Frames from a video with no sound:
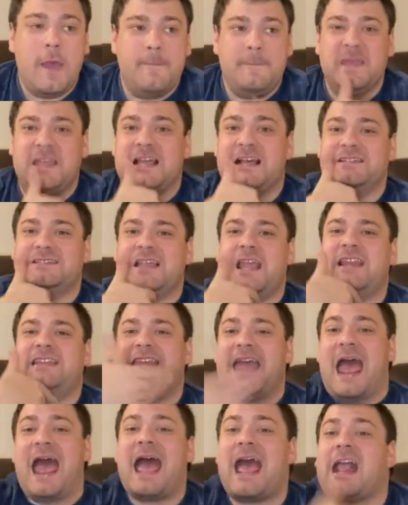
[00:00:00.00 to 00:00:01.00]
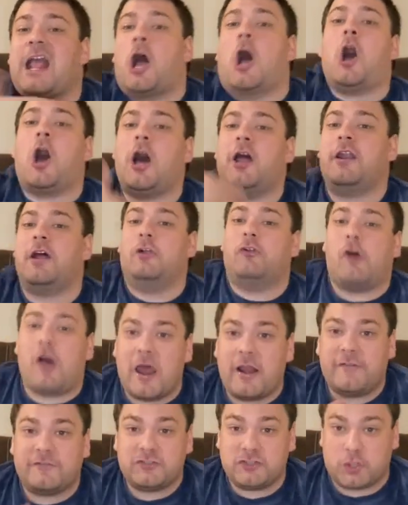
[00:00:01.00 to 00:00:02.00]
because they tack on a
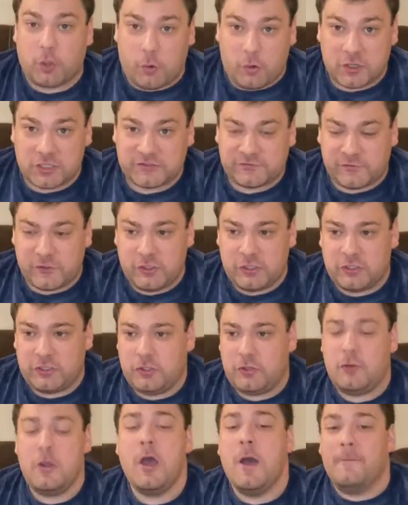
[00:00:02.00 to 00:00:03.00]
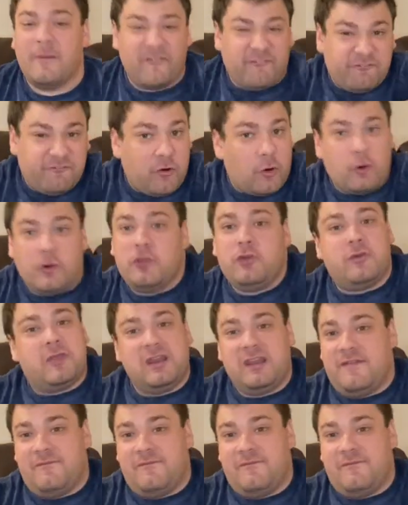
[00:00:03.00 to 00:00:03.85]
lot of chores for you to do before you can